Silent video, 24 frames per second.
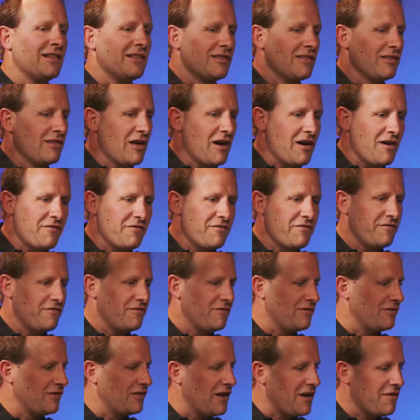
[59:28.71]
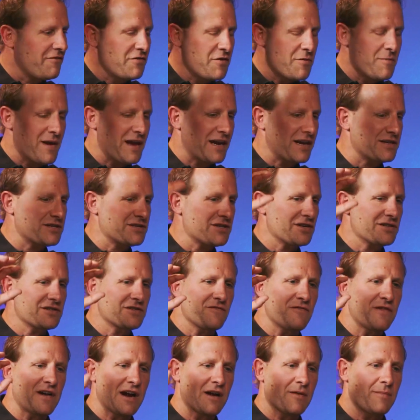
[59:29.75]
Love the megachurch
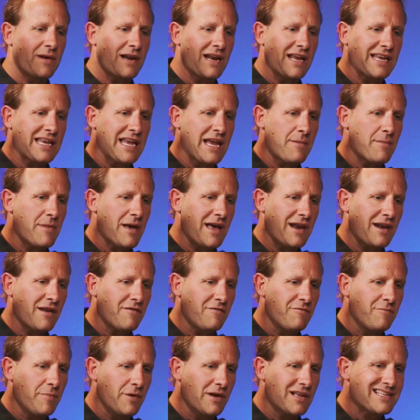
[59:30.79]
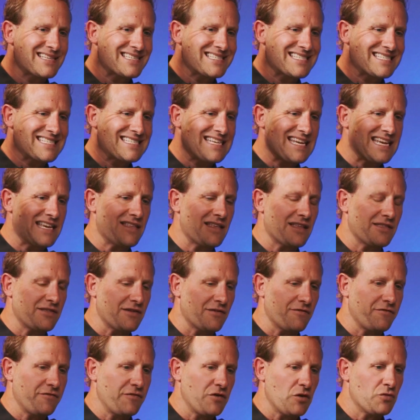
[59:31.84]
environment I came out of, but see that
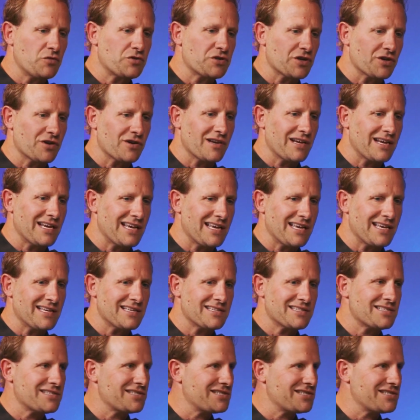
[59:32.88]
the future is